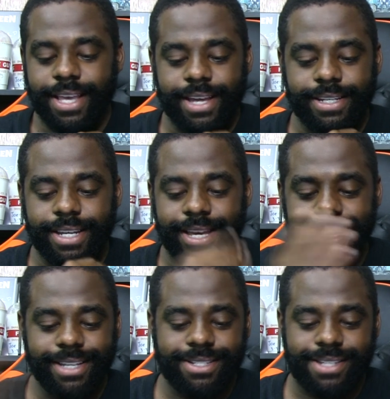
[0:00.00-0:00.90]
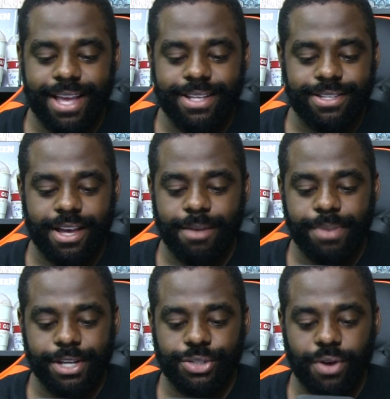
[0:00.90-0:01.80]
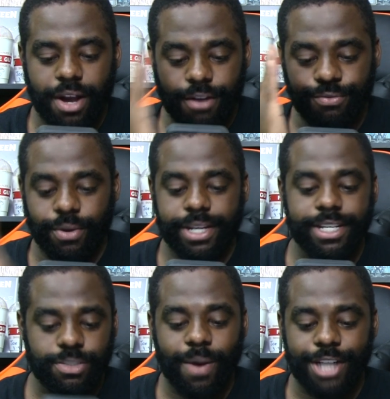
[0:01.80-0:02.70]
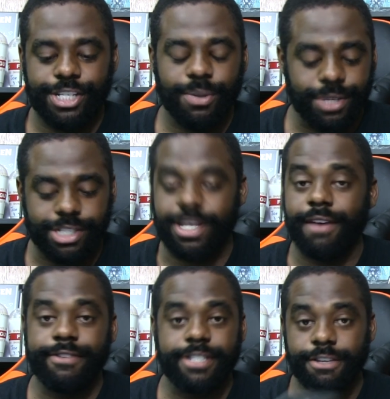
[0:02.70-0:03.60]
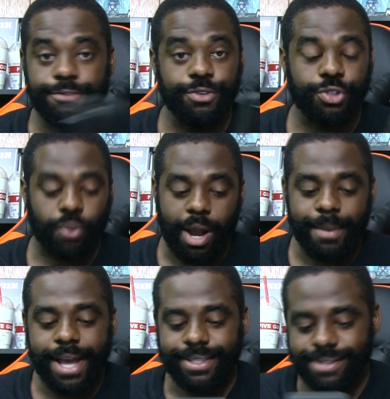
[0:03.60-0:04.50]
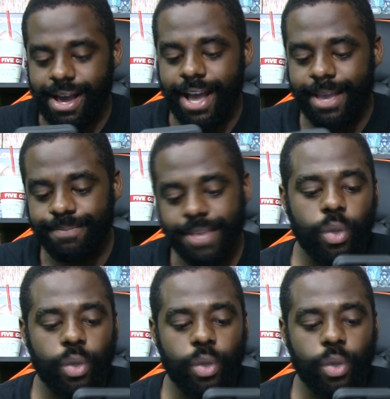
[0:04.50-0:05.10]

Then he sends a picture of what he's watching, which is obviously Futurama at the time.